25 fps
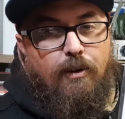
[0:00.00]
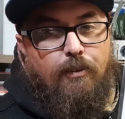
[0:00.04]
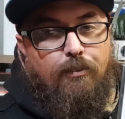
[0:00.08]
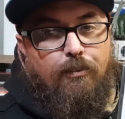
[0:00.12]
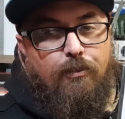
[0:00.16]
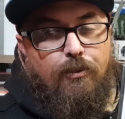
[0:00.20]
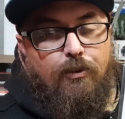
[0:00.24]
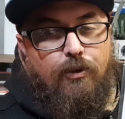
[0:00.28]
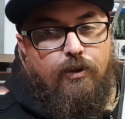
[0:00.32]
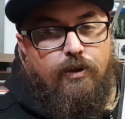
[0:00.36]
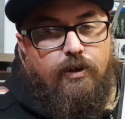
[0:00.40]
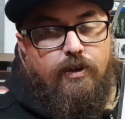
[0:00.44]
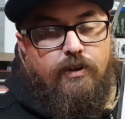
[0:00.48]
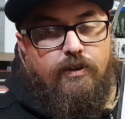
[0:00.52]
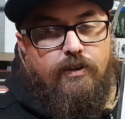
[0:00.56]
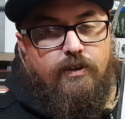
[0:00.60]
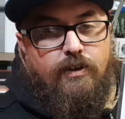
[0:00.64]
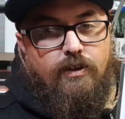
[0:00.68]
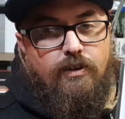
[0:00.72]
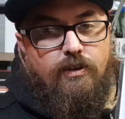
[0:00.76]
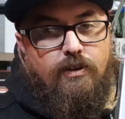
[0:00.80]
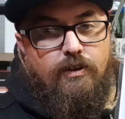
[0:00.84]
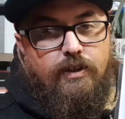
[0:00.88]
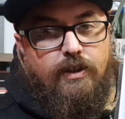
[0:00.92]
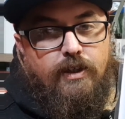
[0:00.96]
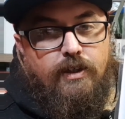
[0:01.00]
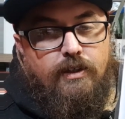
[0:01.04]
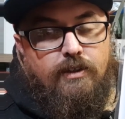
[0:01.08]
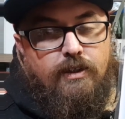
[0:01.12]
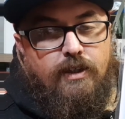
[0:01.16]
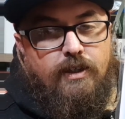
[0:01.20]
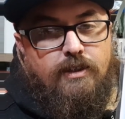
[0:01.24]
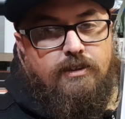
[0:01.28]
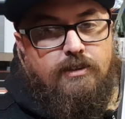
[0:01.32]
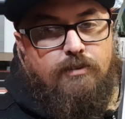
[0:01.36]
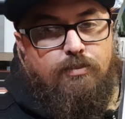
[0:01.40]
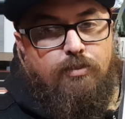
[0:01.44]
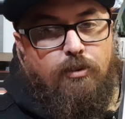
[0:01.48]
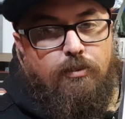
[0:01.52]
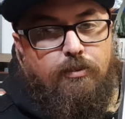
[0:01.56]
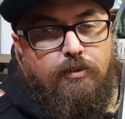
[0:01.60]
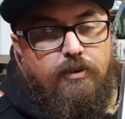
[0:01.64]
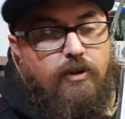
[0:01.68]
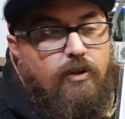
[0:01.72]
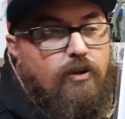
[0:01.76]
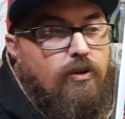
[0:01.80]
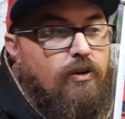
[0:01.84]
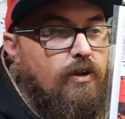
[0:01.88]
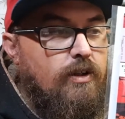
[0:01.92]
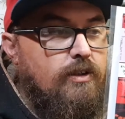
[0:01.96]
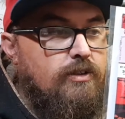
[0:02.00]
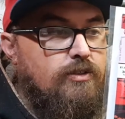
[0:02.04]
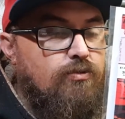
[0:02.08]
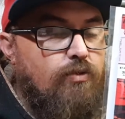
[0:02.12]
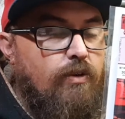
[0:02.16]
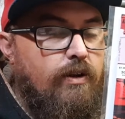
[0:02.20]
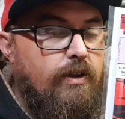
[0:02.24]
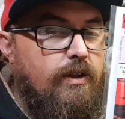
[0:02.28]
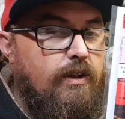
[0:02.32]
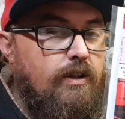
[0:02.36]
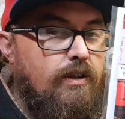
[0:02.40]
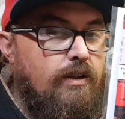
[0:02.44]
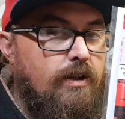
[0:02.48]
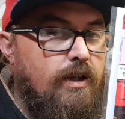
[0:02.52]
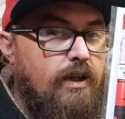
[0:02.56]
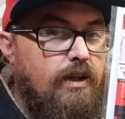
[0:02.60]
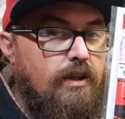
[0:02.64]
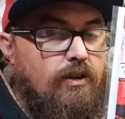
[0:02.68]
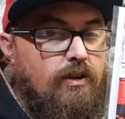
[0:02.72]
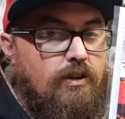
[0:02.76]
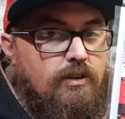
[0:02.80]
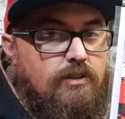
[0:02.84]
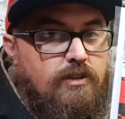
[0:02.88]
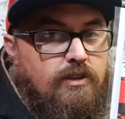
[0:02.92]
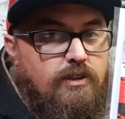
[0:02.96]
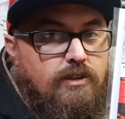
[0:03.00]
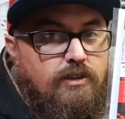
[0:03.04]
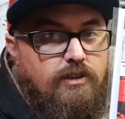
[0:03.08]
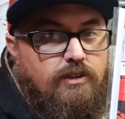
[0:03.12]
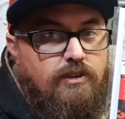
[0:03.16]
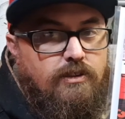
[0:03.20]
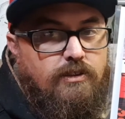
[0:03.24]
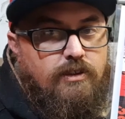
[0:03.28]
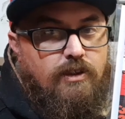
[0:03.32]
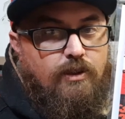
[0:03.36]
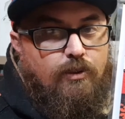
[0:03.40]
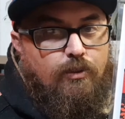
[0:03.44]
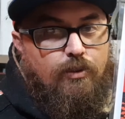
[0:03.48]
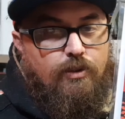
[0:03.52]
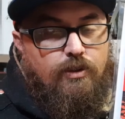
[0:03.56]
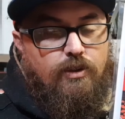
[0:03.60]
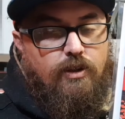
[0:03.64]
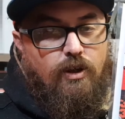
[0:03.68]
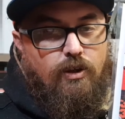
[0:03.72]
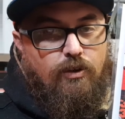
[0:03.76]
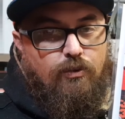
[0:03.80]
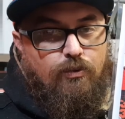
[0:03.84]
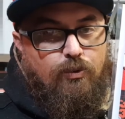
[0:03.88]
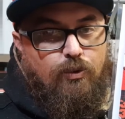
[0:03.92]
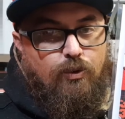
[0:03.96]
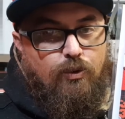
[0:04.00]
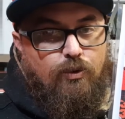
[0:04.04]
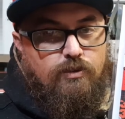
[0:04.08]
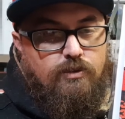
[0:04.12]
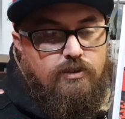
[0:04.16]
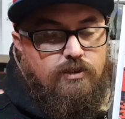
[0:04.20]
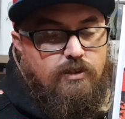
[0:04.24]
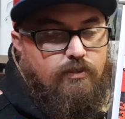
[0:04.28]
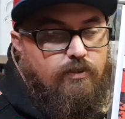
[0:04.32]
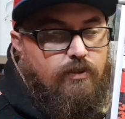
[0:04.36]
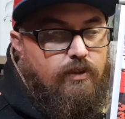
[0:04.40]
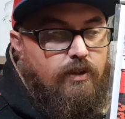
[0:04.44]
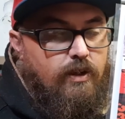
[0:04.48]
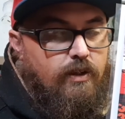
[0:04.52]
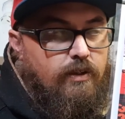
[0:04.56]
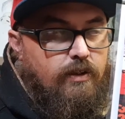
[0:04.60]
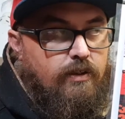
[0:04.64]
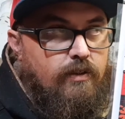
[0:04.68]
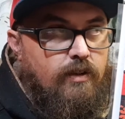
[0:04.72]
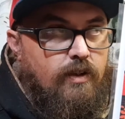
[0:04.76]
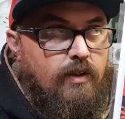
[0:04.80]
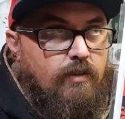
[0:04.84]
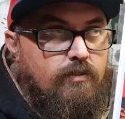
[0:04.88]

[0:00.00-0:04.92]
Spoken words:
or anything like that. That's probably the highest rating that like CGC would go for and stuff like that. I've